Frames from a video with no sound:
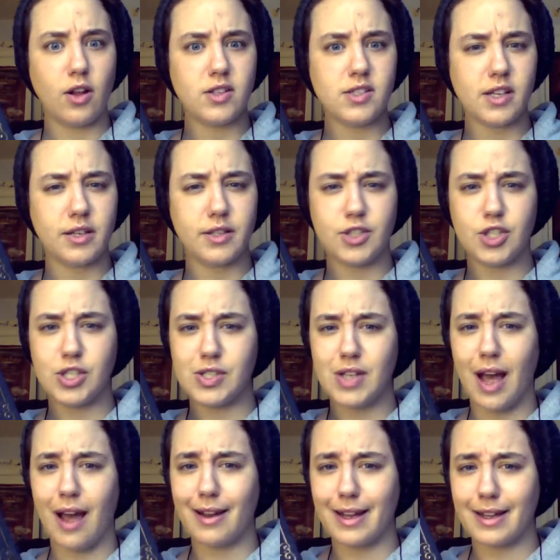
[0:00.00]
and all of a sudden
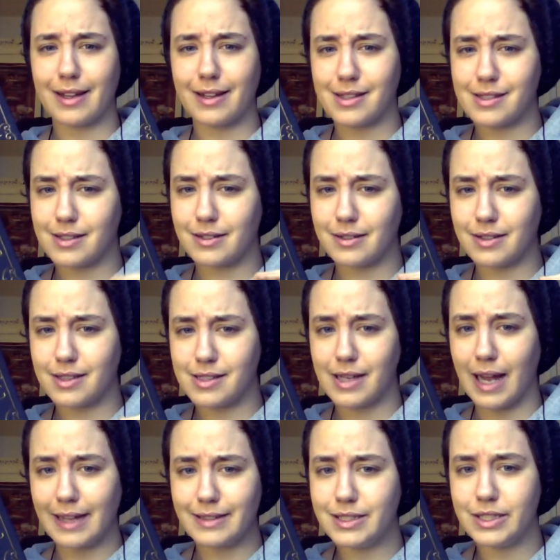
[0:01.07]
she's not like this
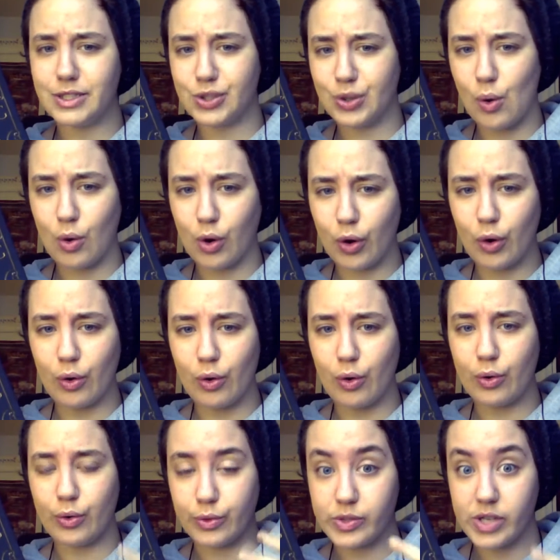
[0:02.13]
19-year-old
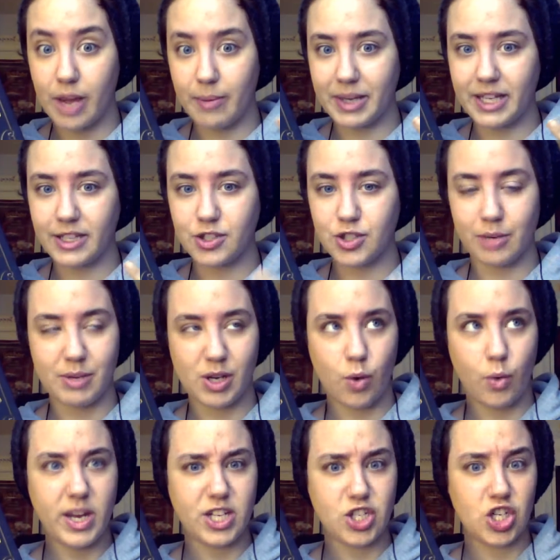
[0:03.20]
girl who's coming in to try to
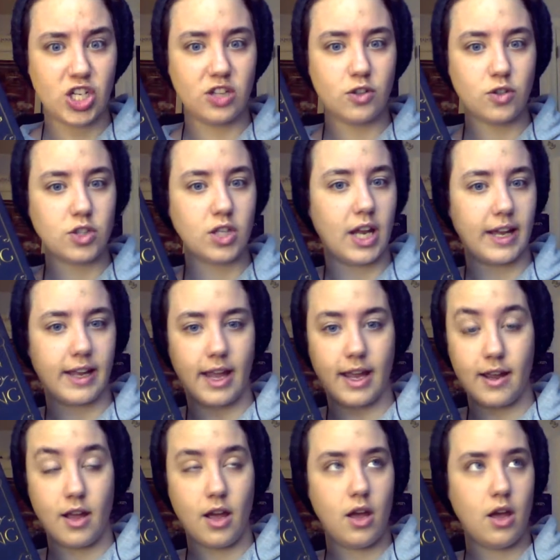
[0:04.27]
be queen. She looked
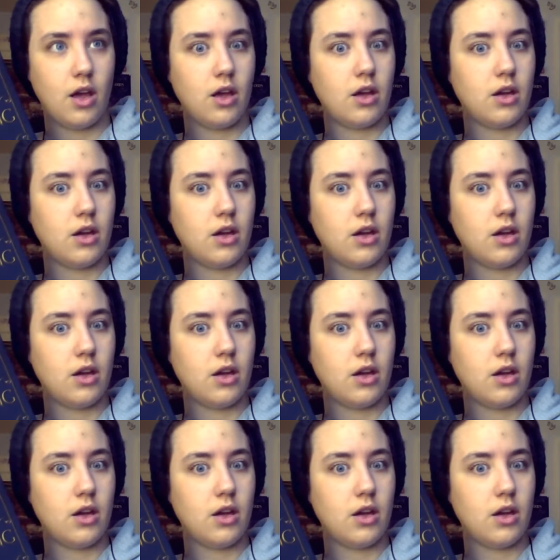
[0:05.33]
like a